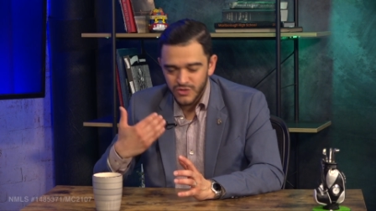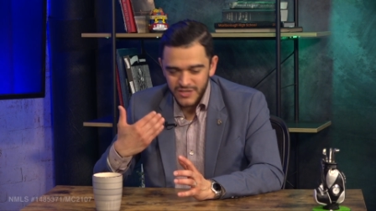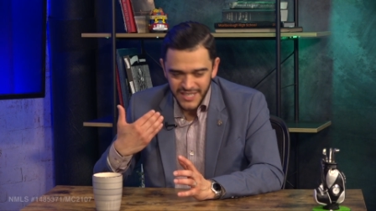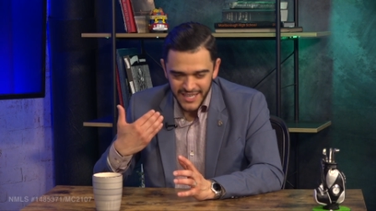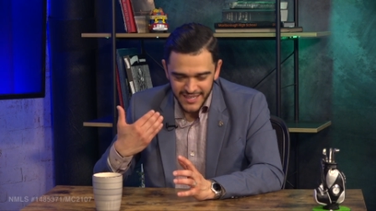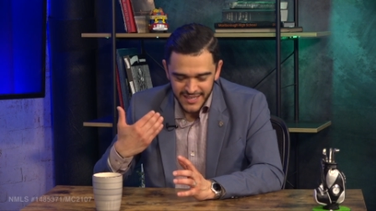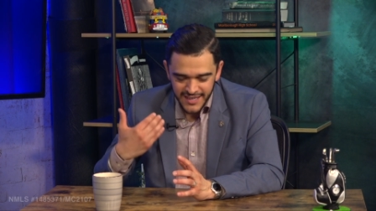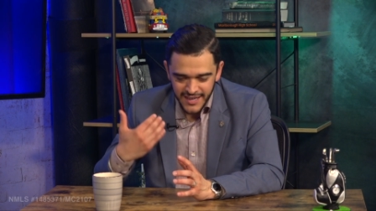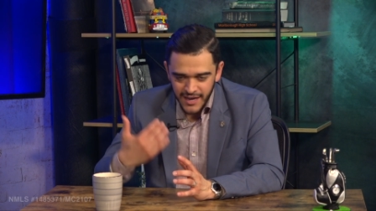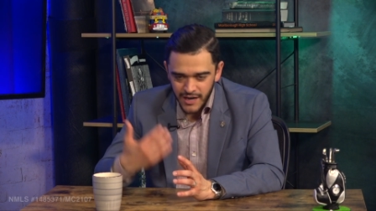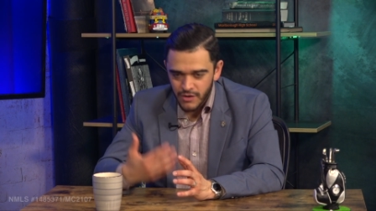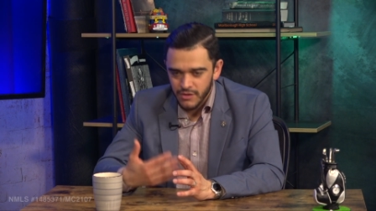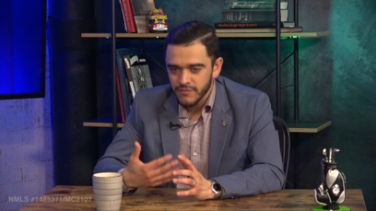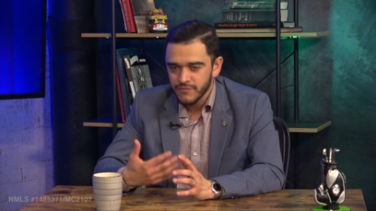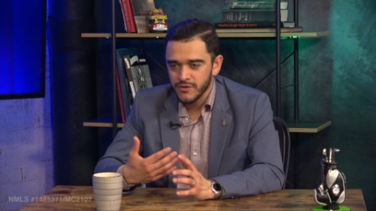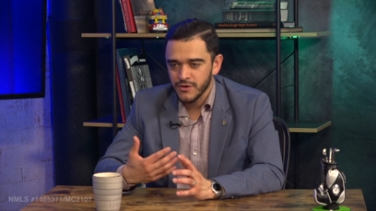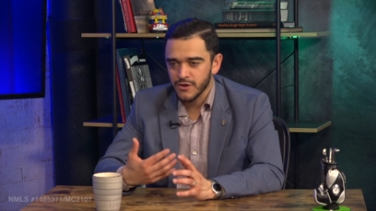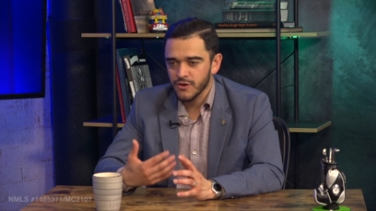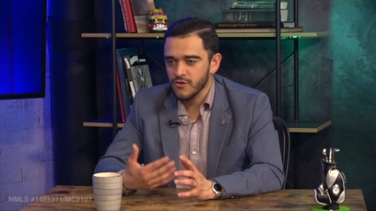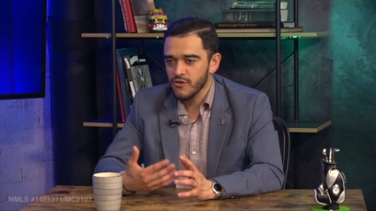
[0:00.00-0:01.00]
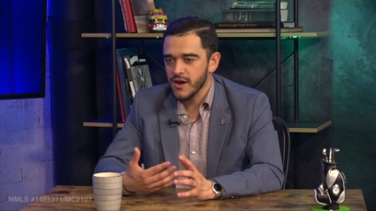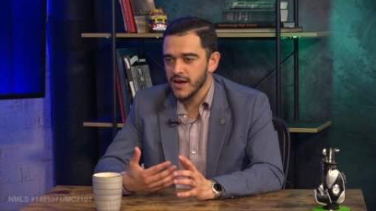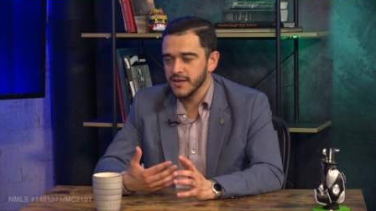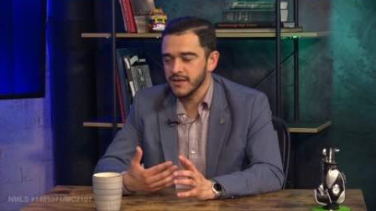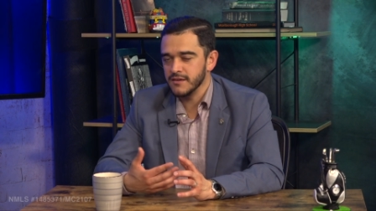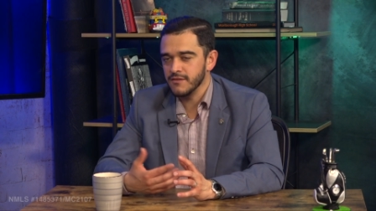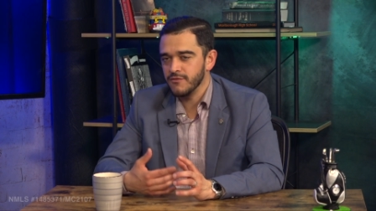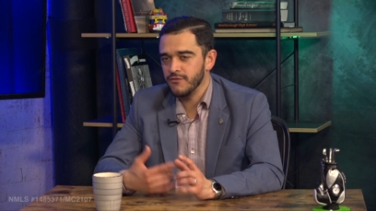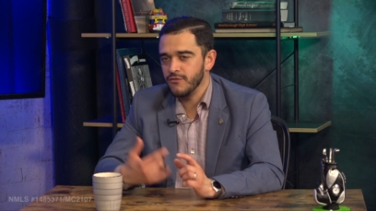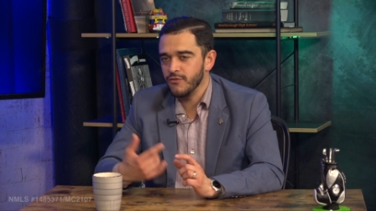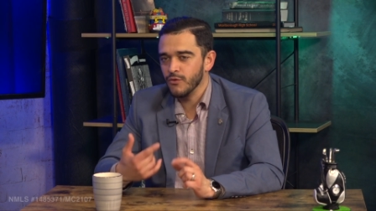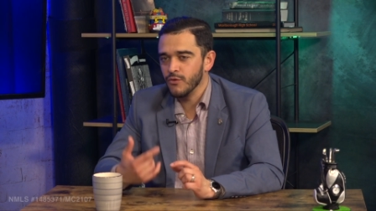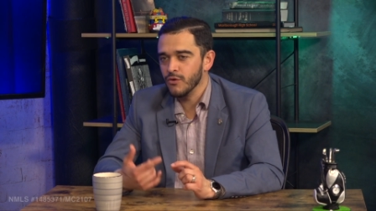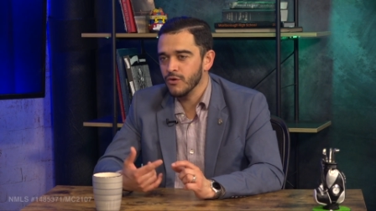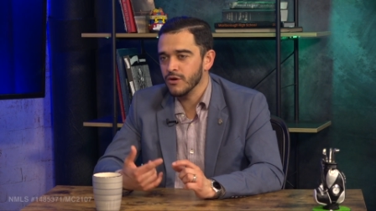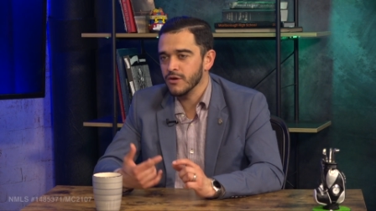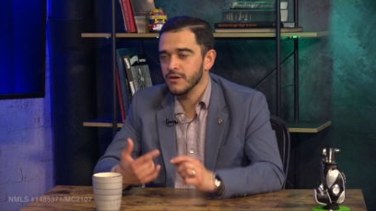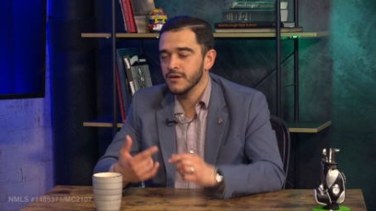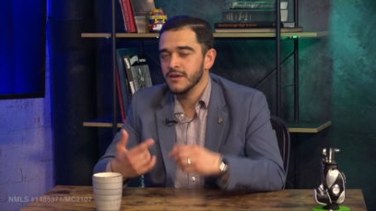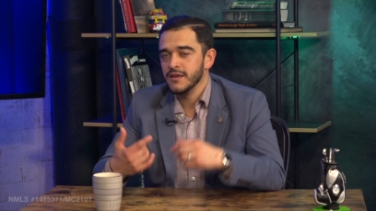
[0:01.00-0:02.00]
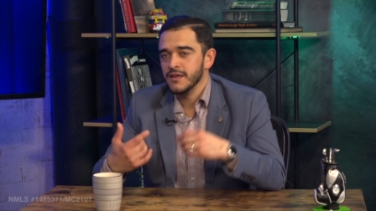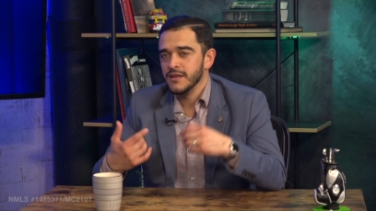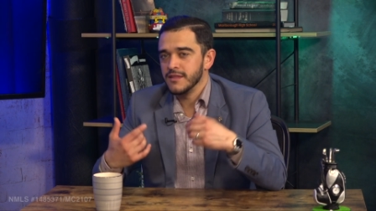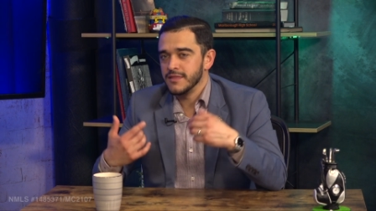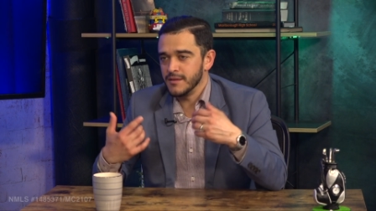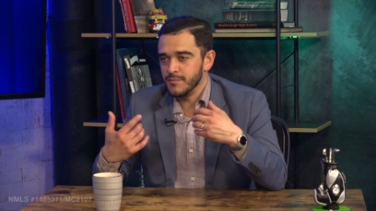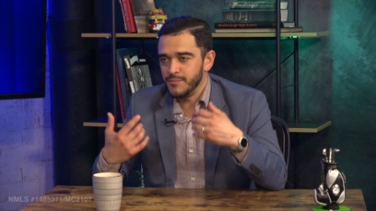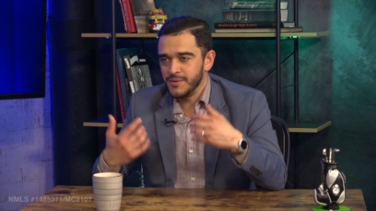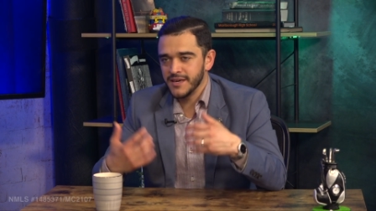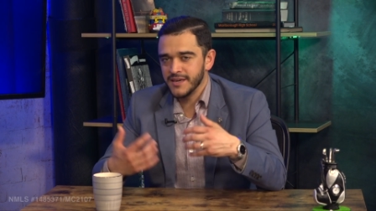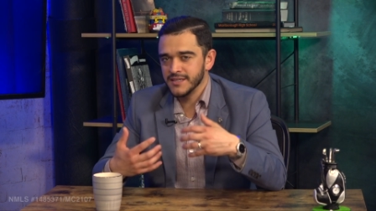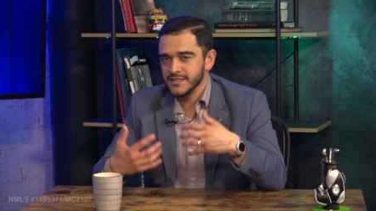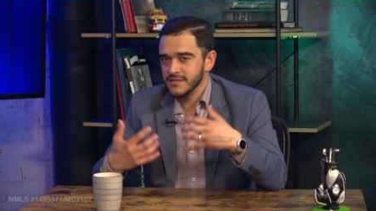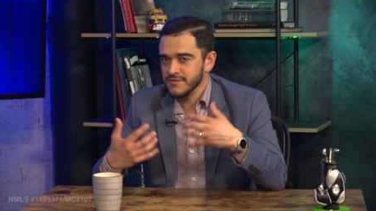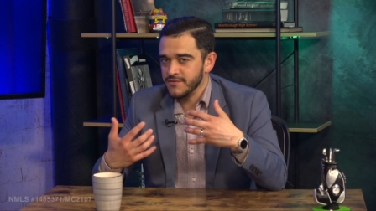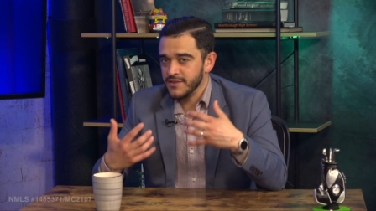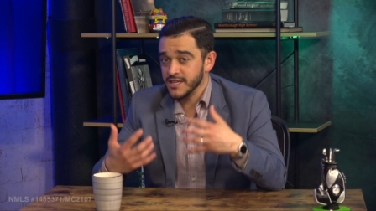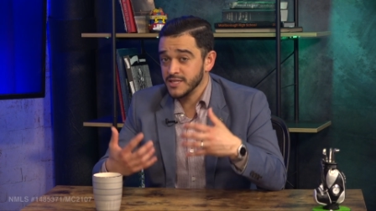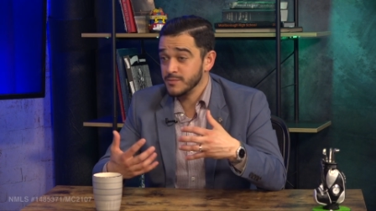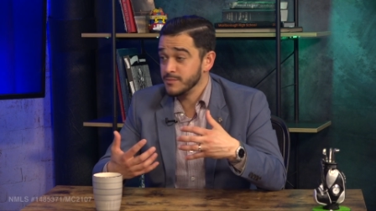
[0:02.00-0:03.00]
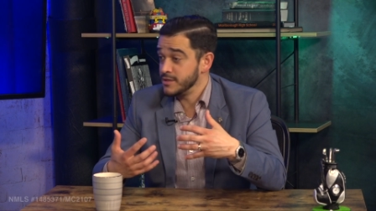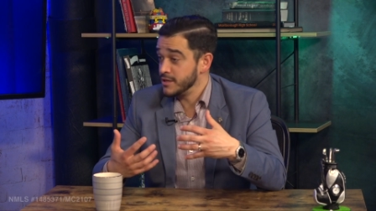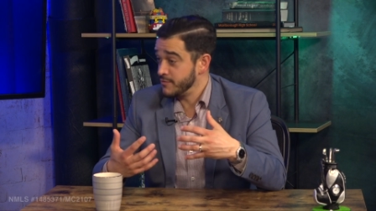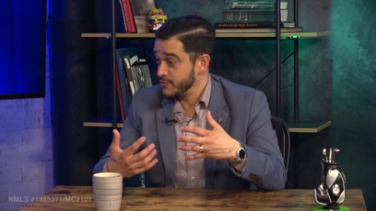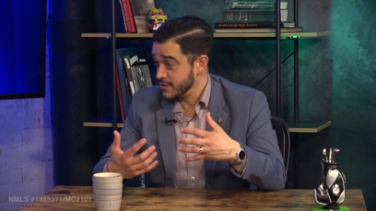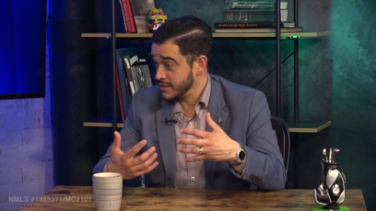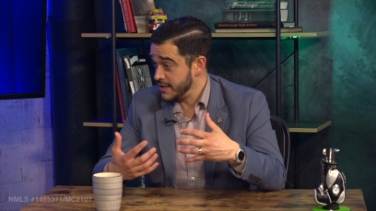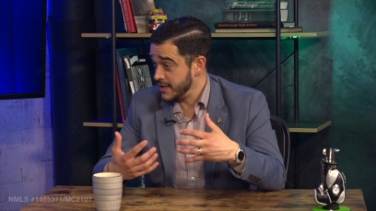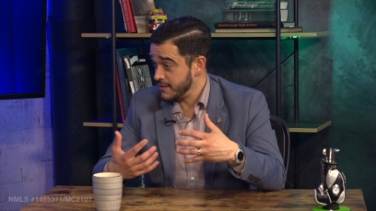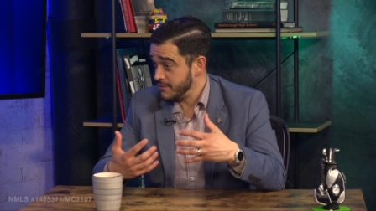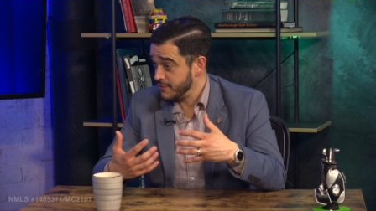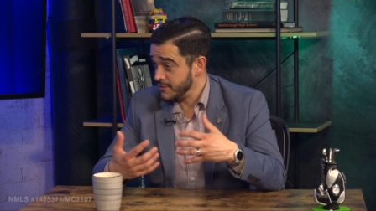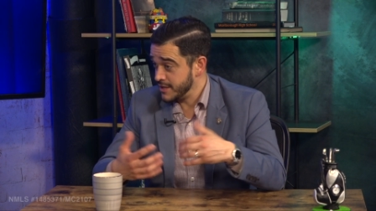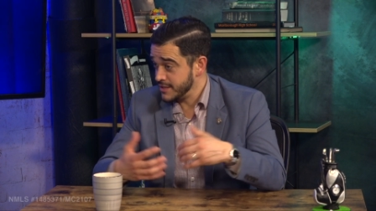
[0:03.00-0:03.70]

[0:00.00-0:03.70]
take care of your credit for the biggest investment of your life.